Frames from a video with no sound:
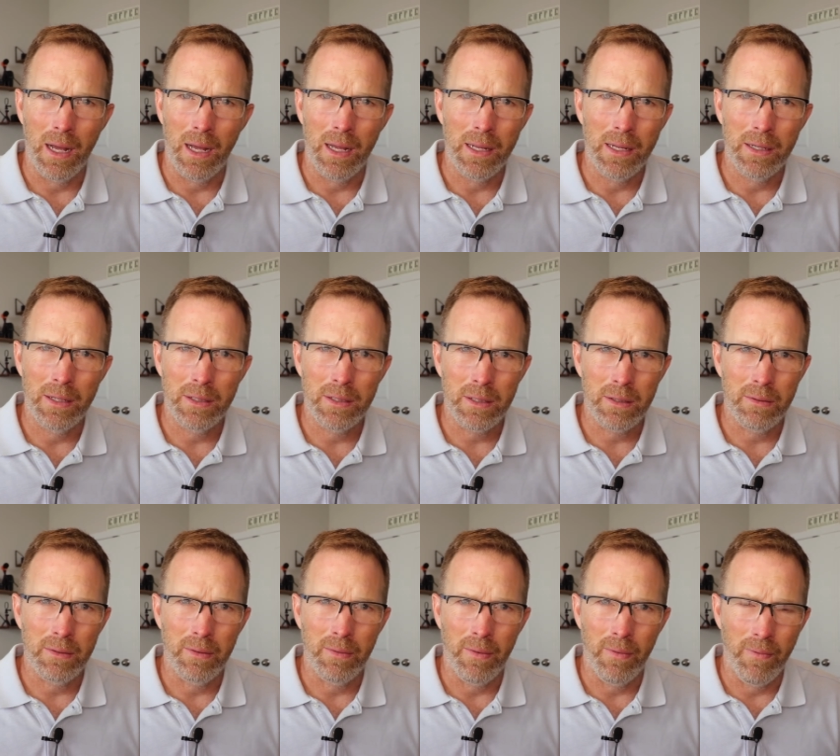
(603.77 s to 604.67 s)
is
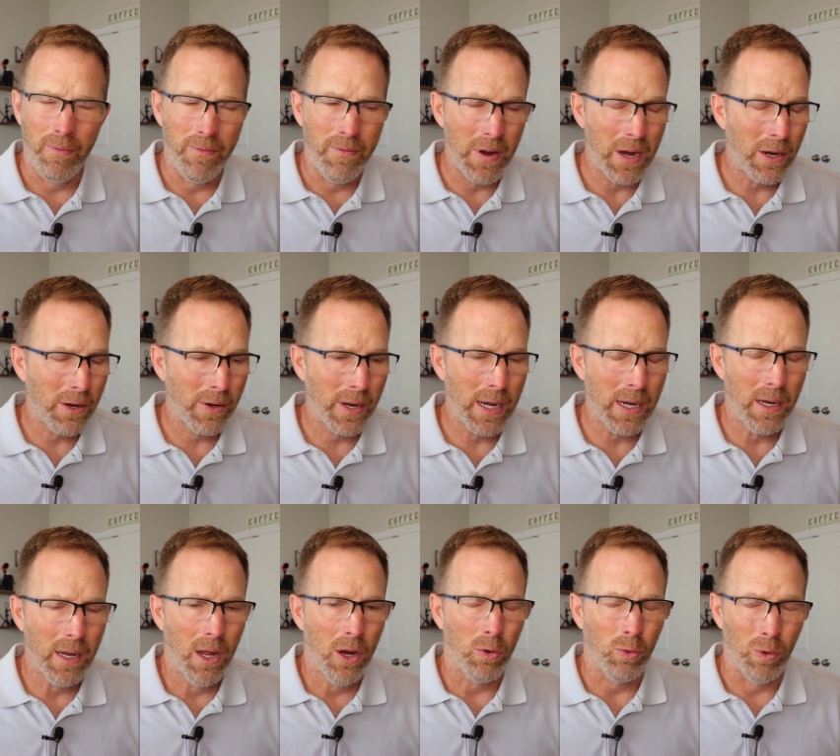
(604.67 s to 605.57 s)
very
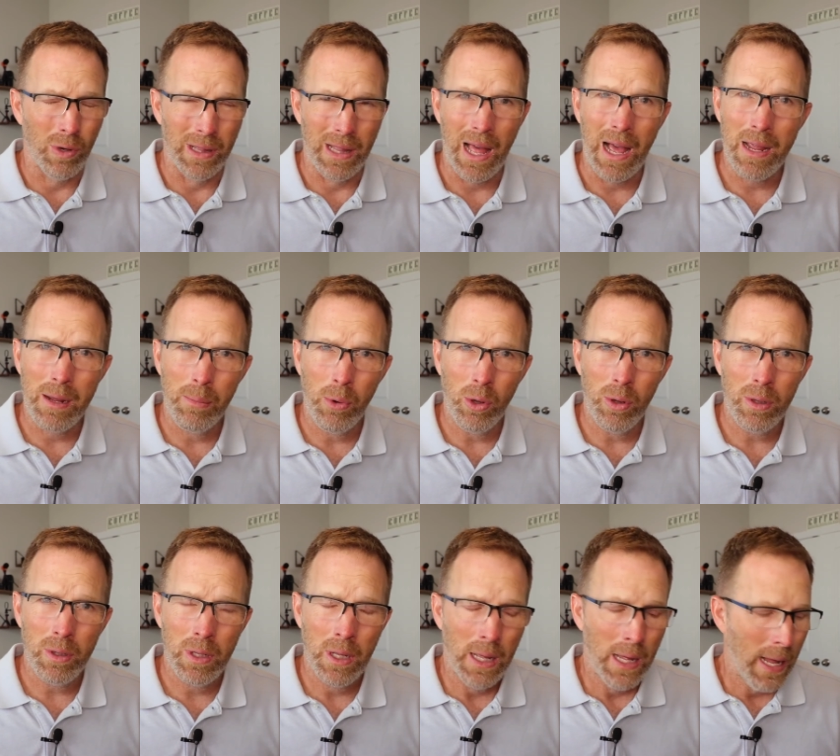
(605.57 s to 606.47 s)

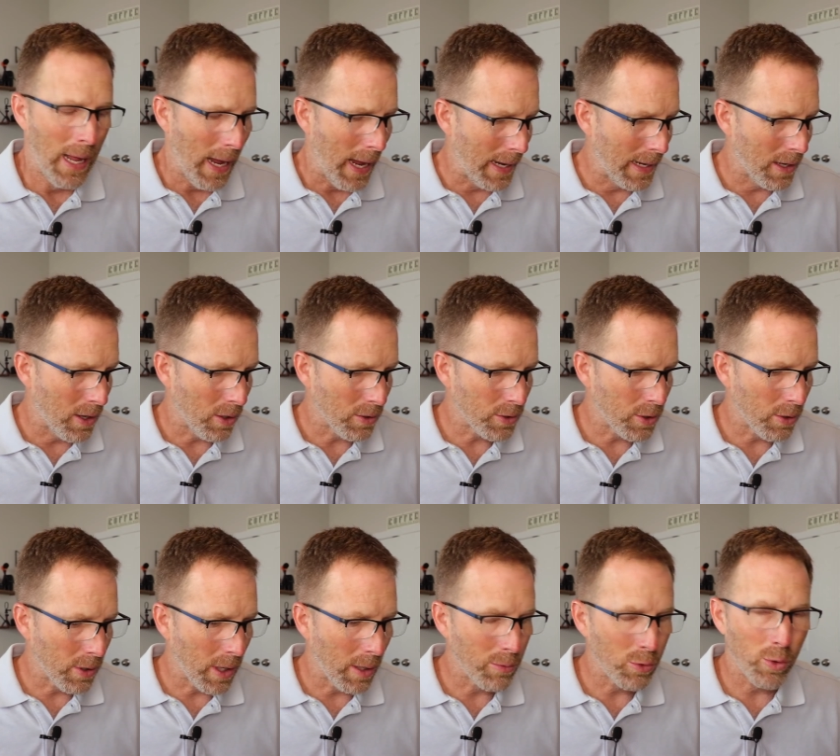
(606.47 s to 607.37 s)
reliable. And it
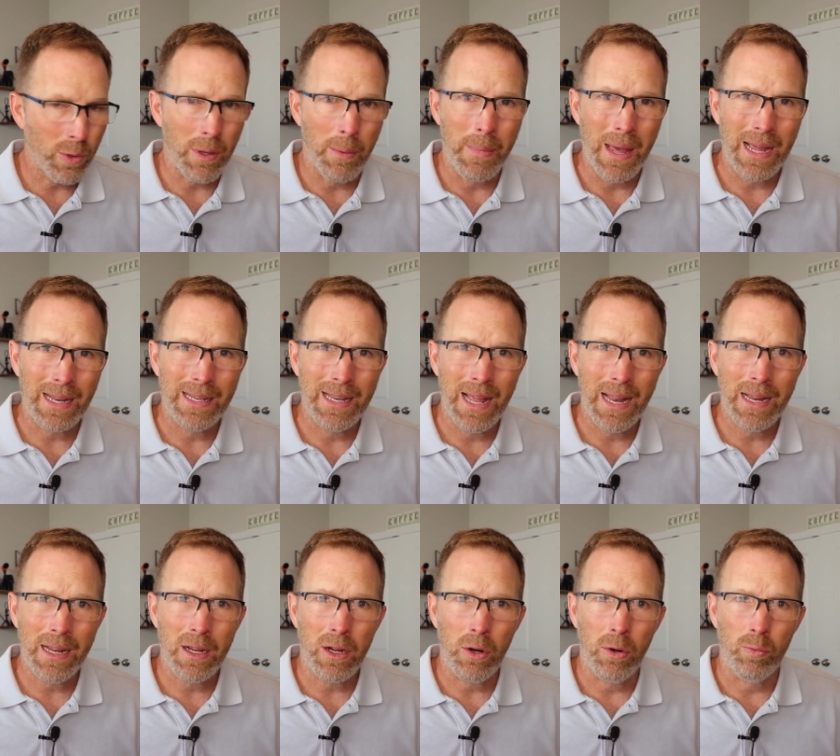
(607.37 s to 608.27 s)
also comes with a
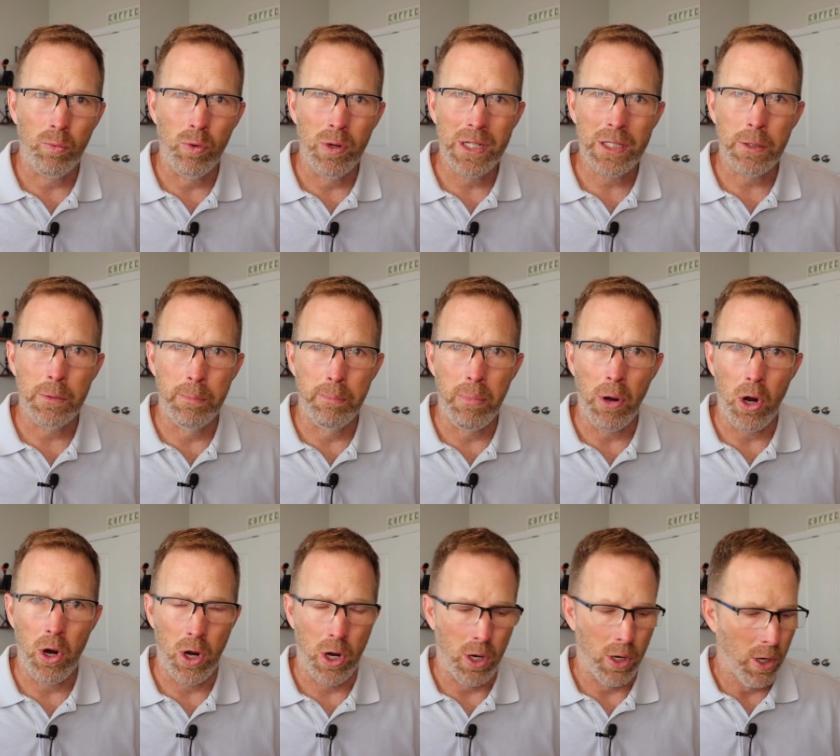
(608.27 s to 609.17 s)
magnetic wrist
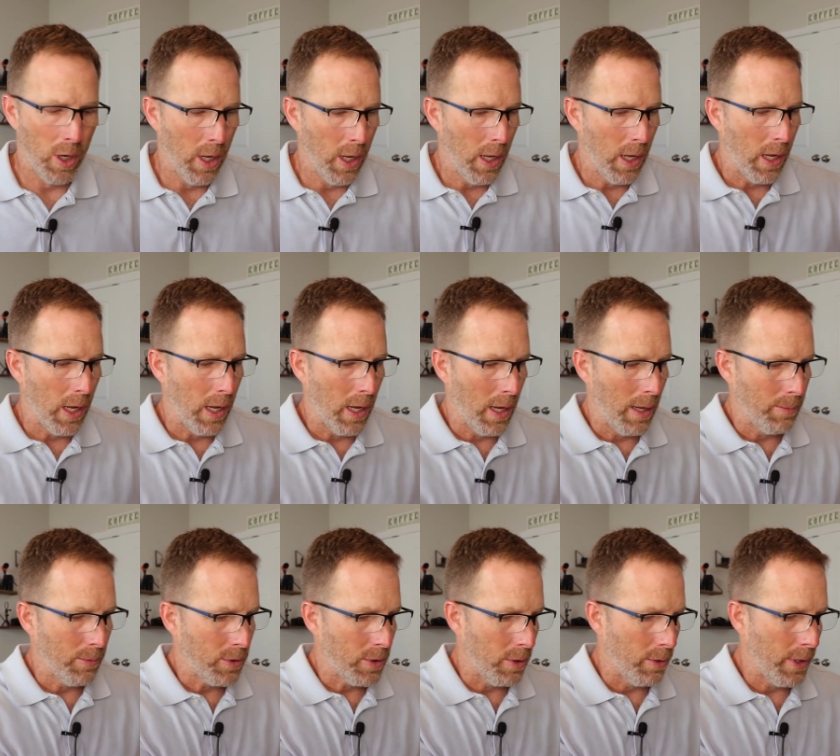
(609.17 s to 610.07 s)
bar.
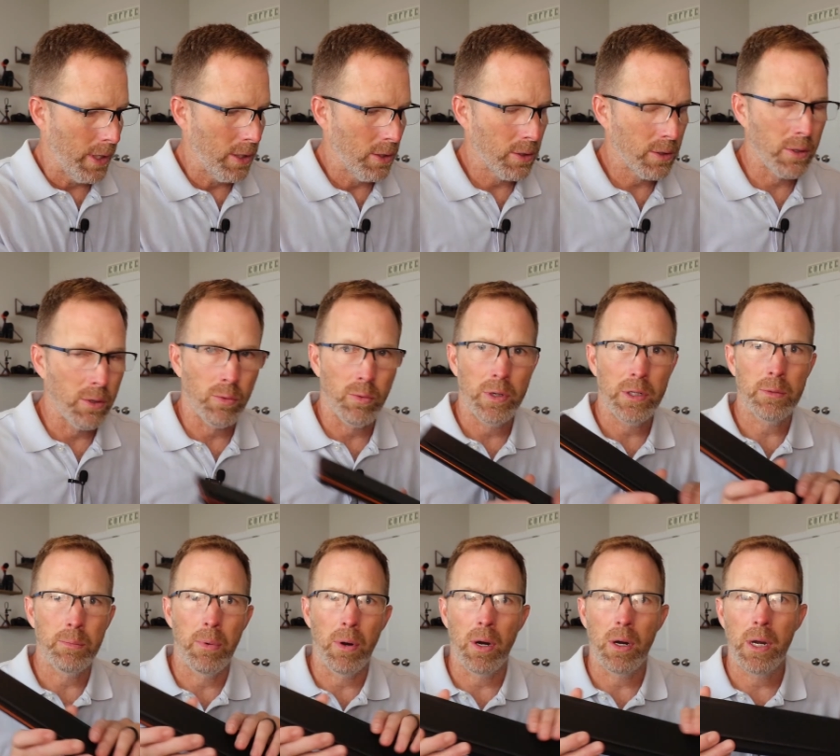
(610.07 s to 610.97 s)
So here's the
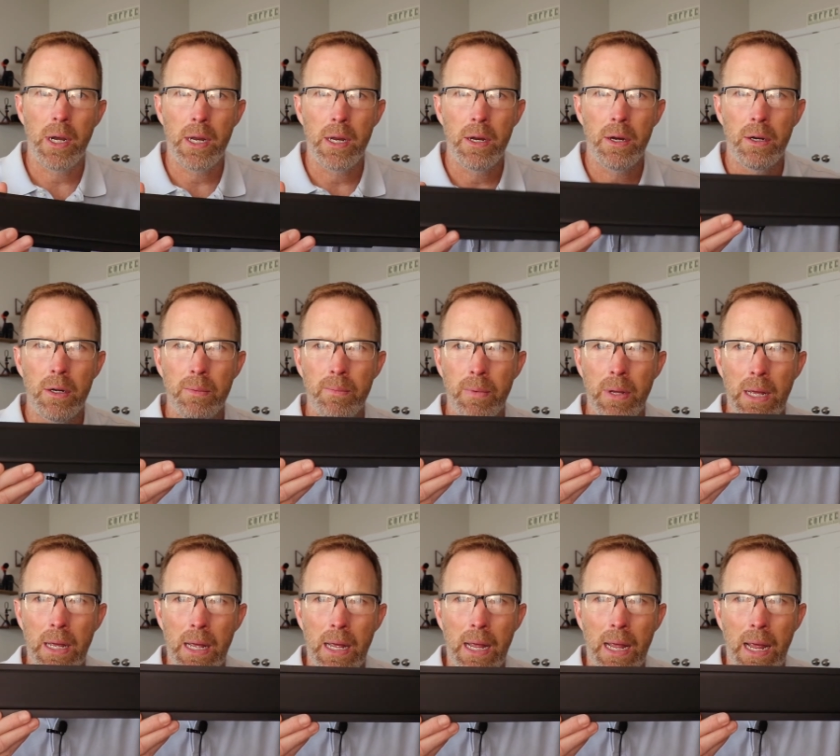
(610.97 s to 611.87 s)
wrist bar here.
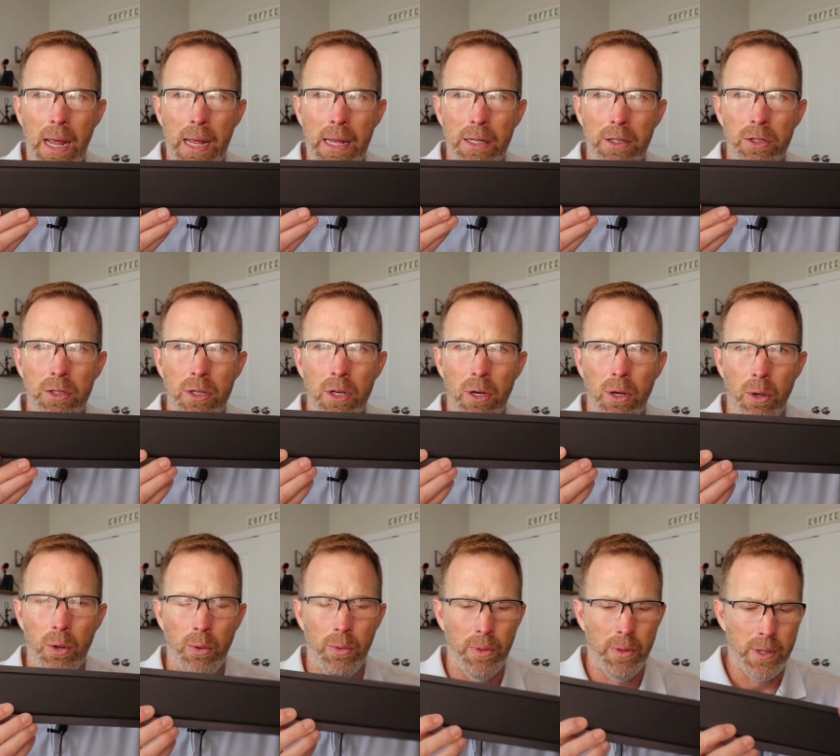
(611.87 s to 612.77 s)
And
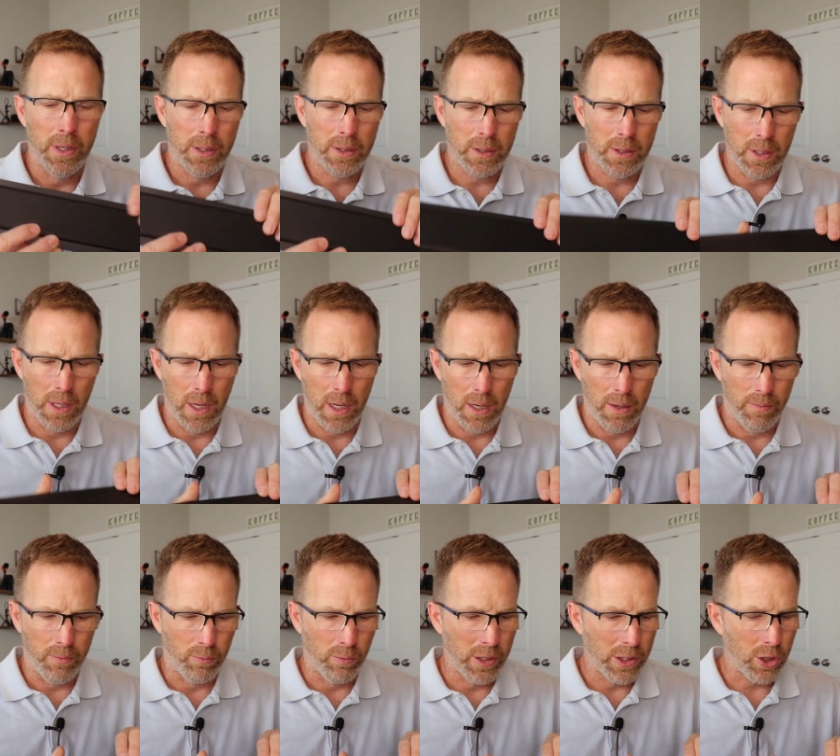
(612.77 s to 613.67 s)
so this
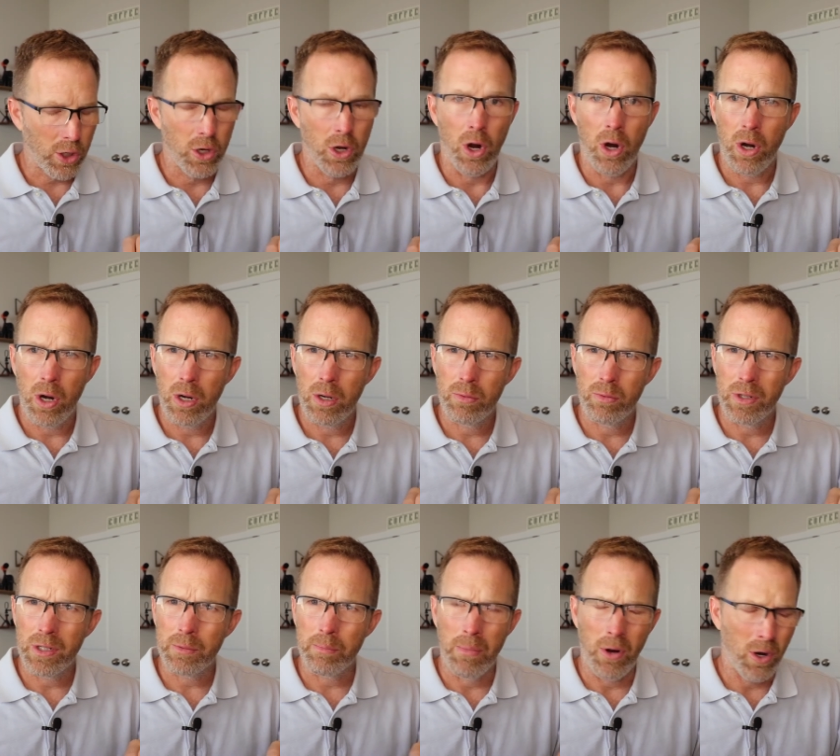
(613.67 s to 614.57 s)
wrist
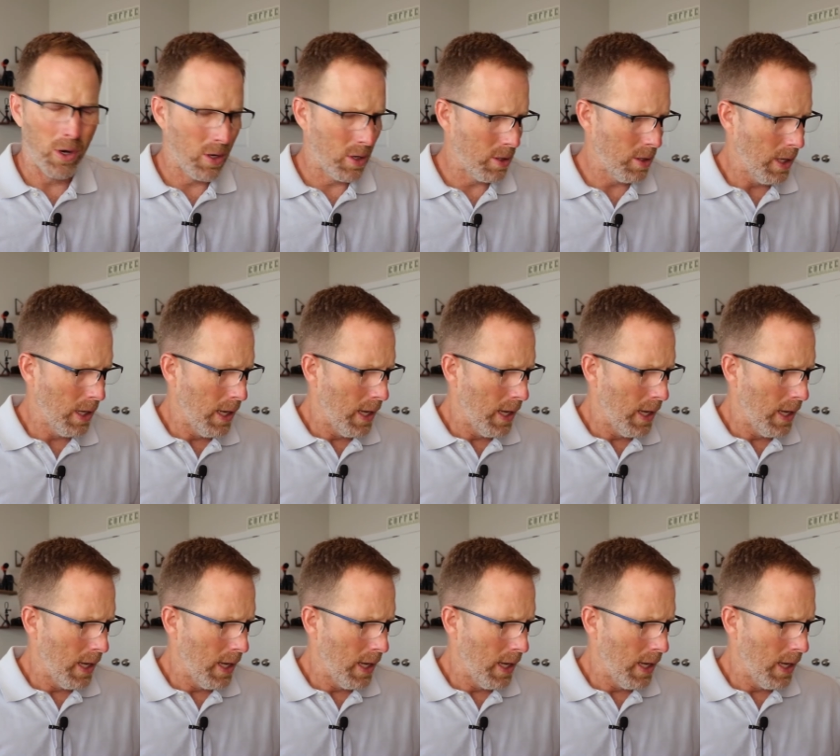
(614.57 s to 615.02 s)
bar,